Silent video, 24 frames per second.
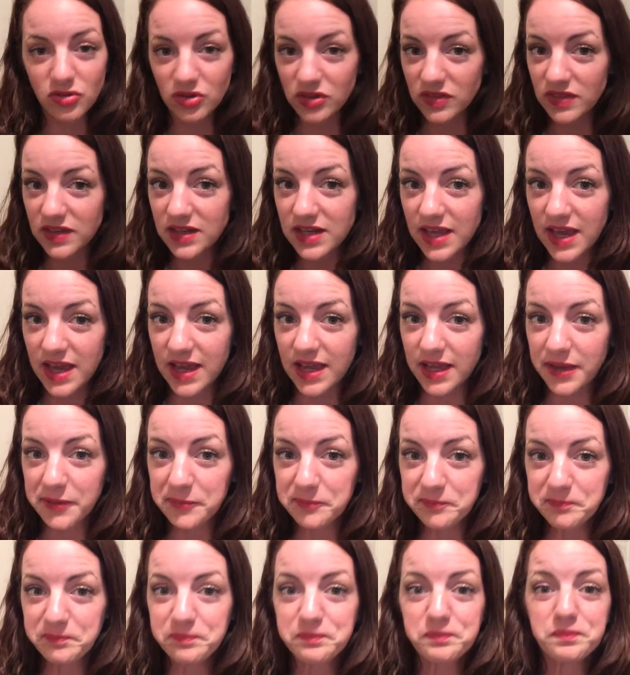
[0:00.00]
during the day.
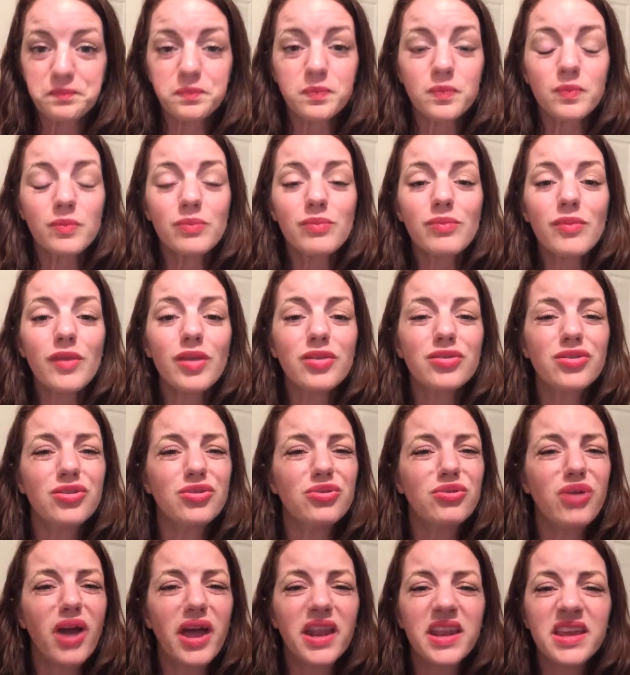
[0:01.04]
So
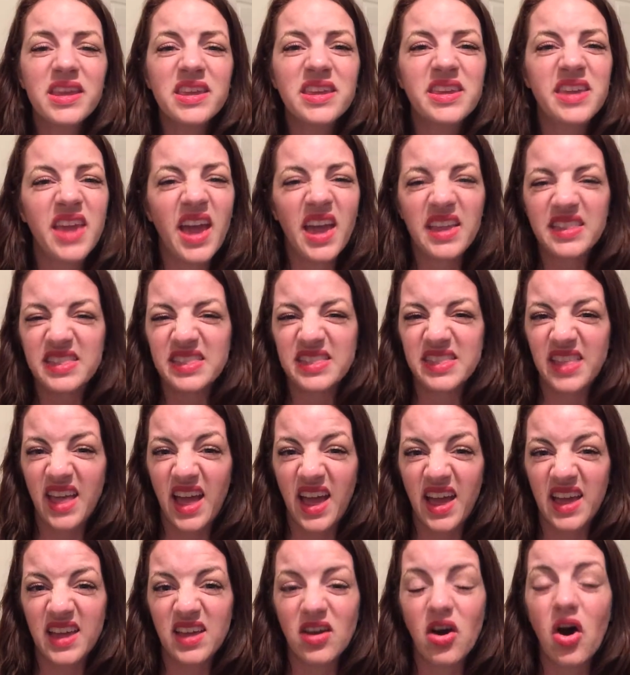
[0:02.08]
you gotta get
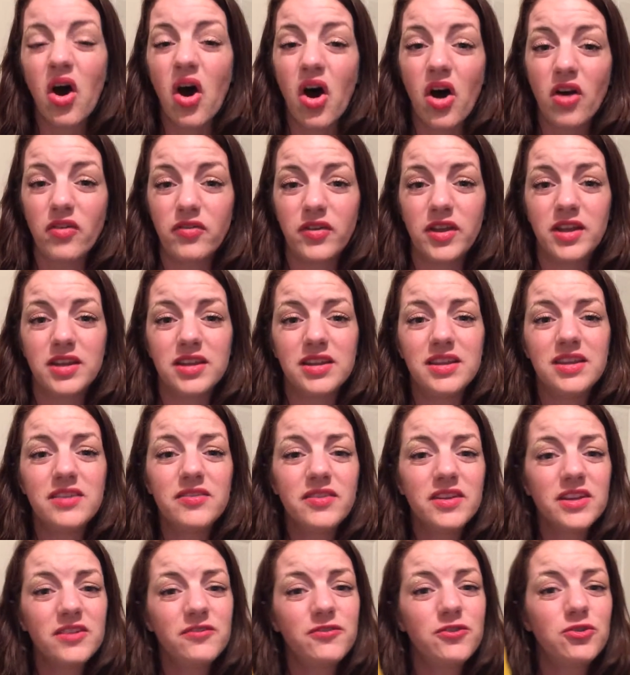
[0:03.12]
that off. And
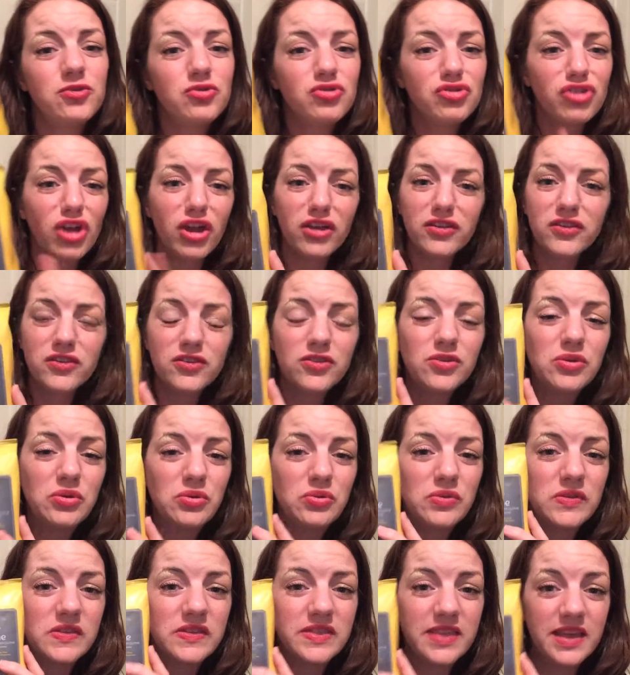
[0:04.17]
even if you just
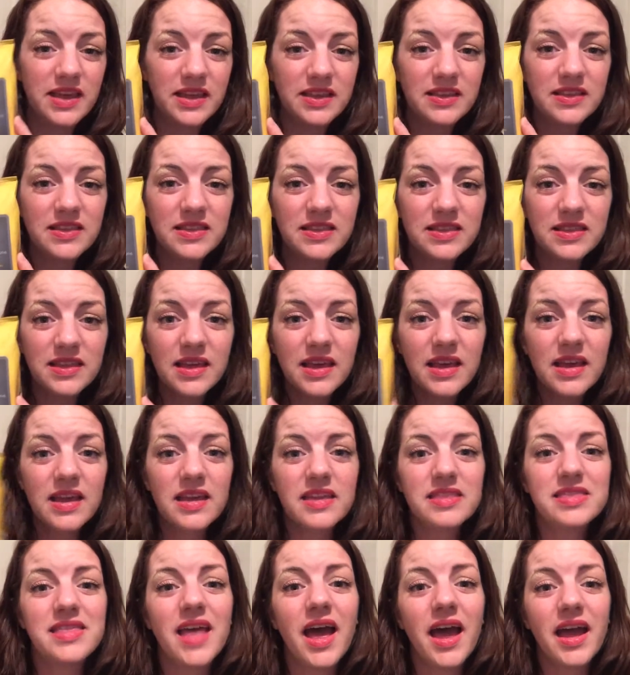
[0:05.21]
use this,
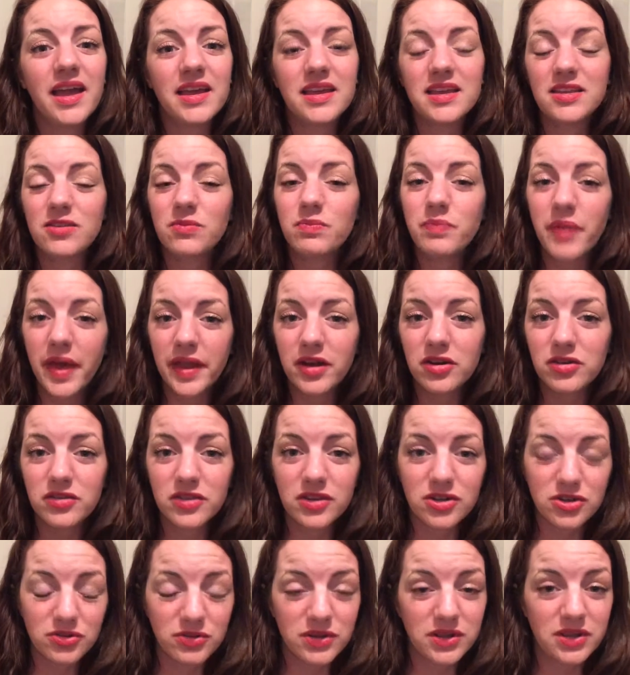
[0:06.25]
that is better
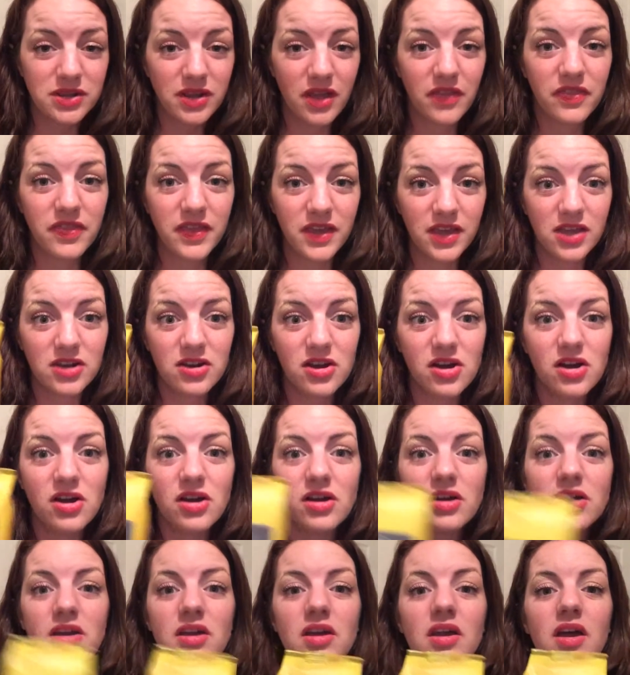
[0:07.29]
than doing nothing at
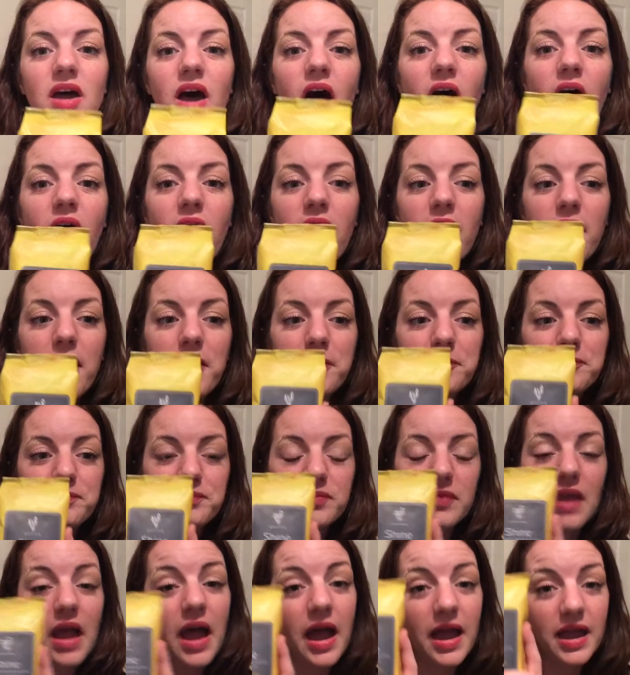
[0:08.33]
all. Um,
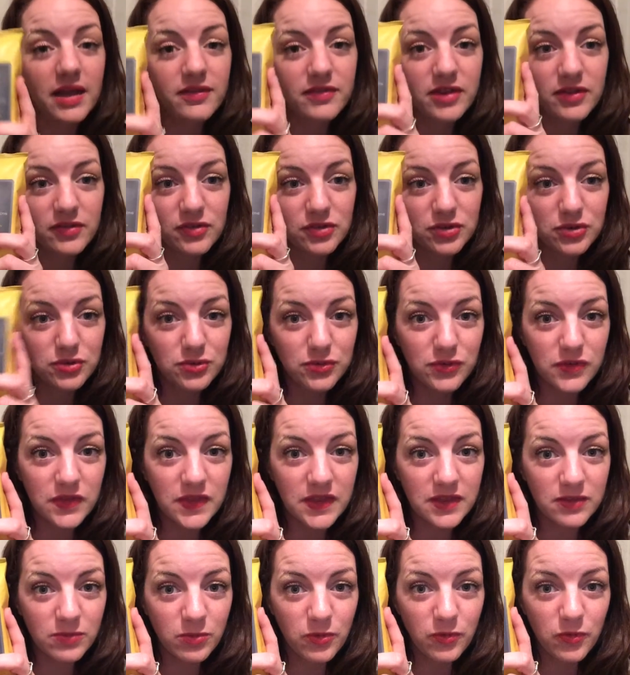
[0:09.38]
I have never used
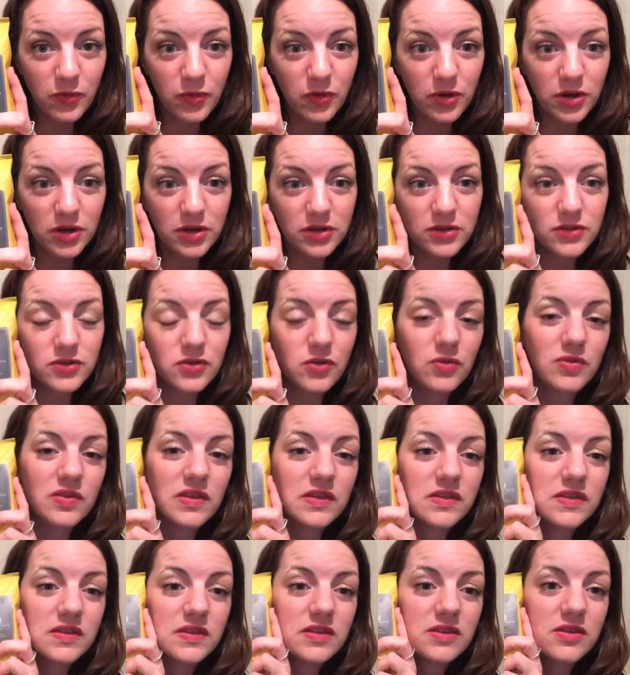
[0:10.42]
these before, so
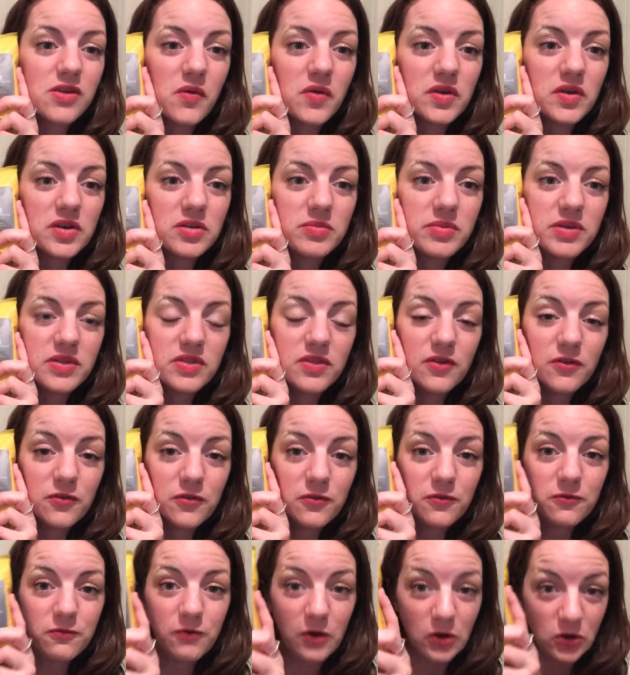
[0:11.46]
this is going to be the
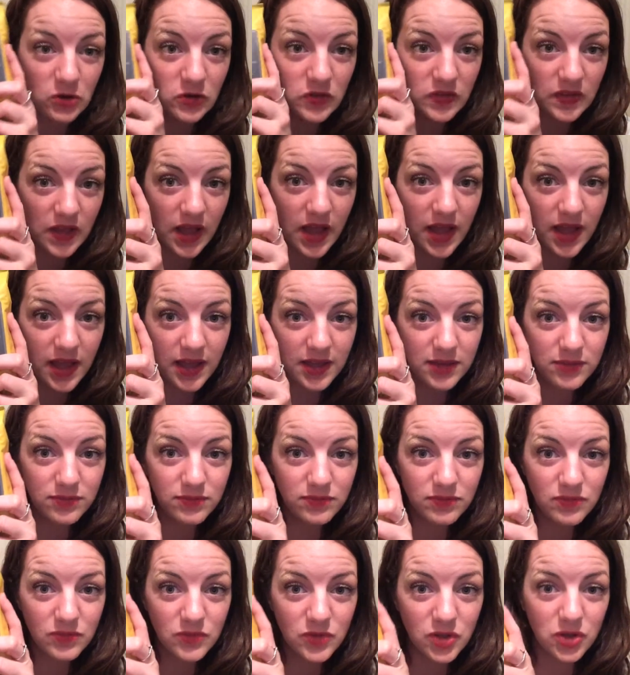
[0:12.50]
first time
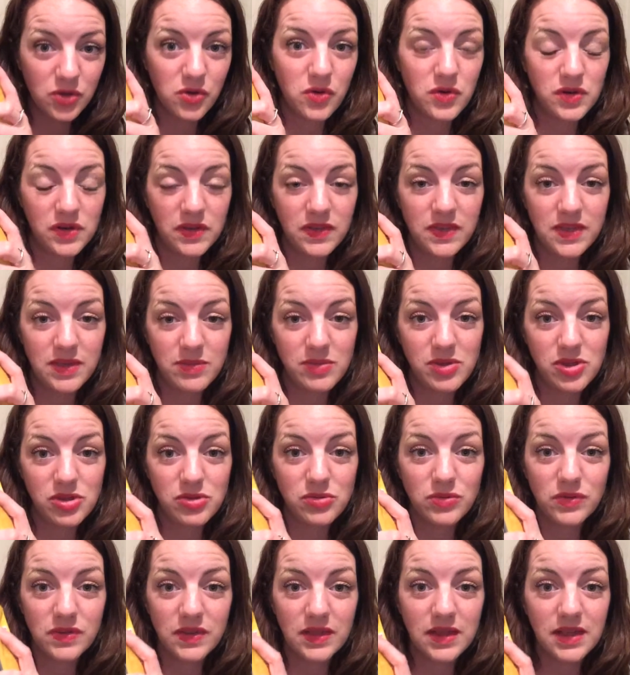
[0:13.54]
you're going to see me
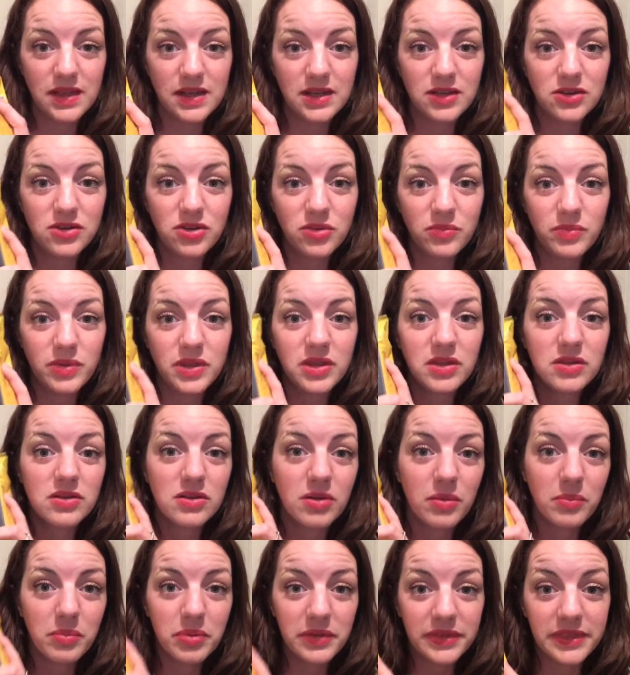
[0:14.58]
use it, and it could be a
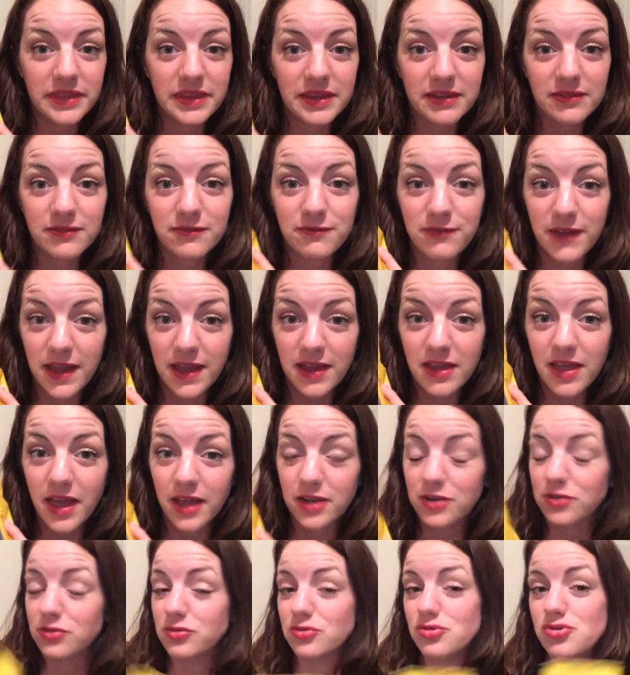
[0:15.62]
complete fail. I
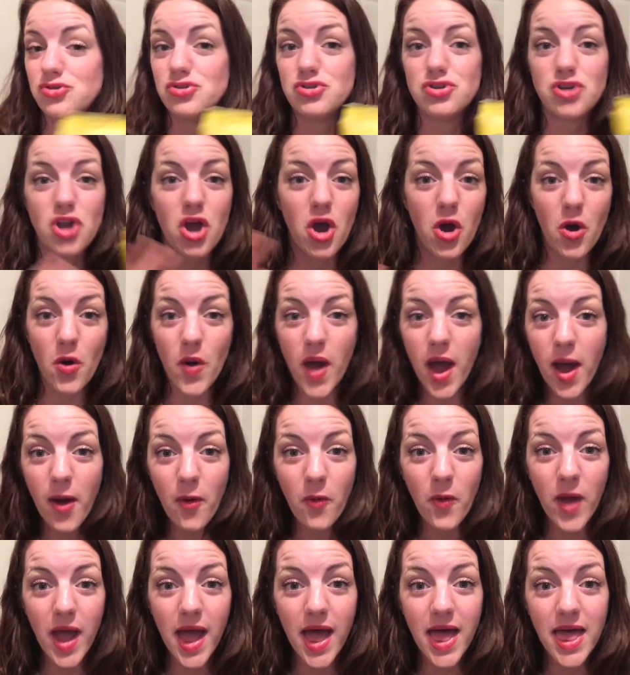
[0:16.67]
don't know how
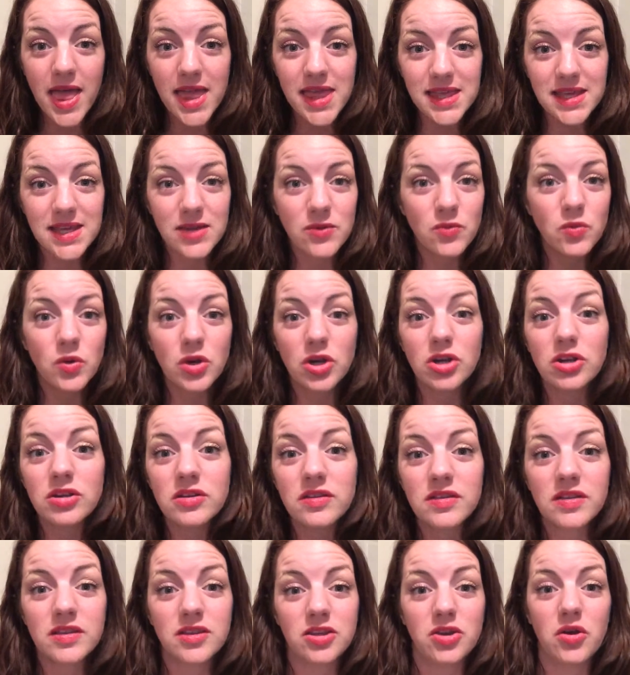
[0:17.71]
well it
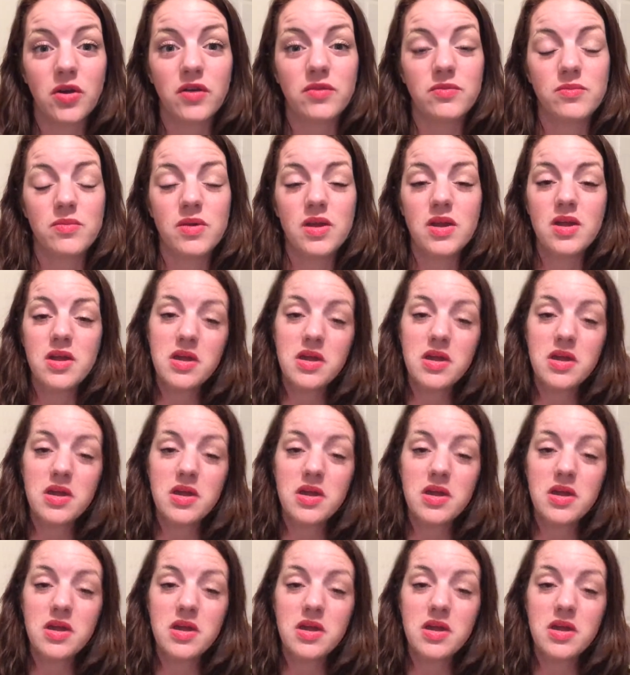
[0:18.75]
works. You know, I've